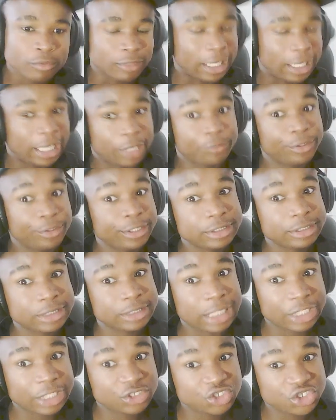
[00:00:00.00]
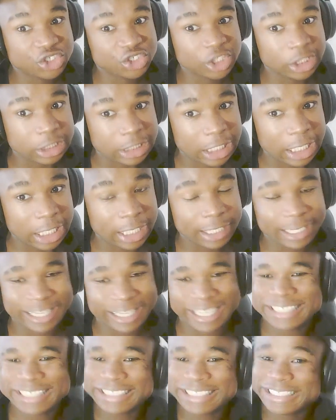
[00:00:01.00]
I criticize shit a lot
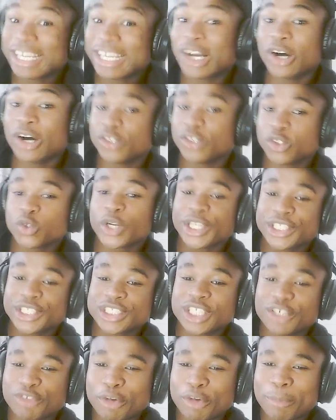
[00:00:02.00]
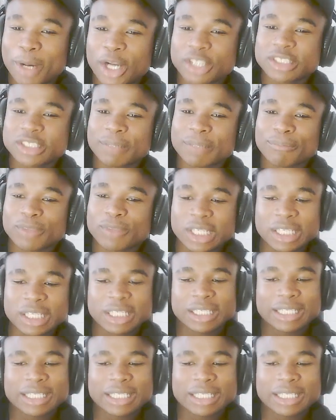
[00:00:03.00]
and I say all the great stuff about something.